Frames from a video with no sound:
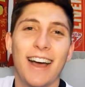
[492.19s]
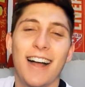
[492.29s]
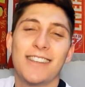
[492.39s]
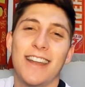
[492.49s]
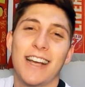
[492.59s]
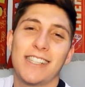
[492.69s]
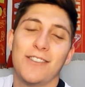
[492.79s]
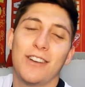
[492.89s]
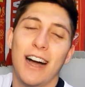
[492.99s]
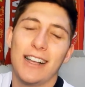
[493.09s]
Until next
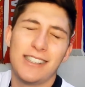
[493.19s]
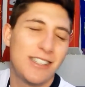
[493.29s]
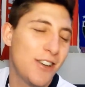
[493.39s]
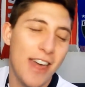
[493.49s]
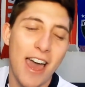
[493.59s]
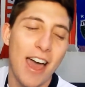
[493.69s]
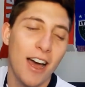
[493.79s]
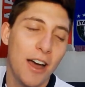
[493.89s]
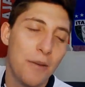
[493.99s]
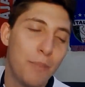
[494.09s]
time, guys, see you there.
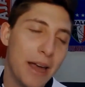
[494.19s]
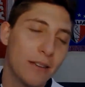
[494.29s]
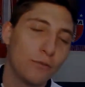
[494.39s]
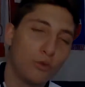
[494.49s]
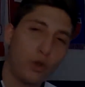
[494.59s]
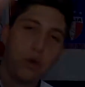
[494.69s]
Bye.